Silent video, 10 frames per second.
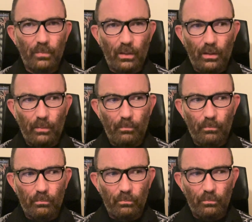
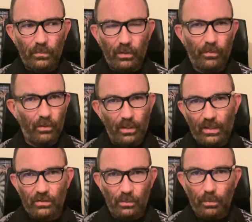their
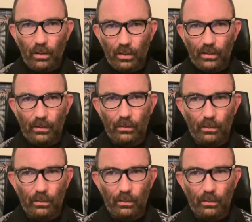next supply.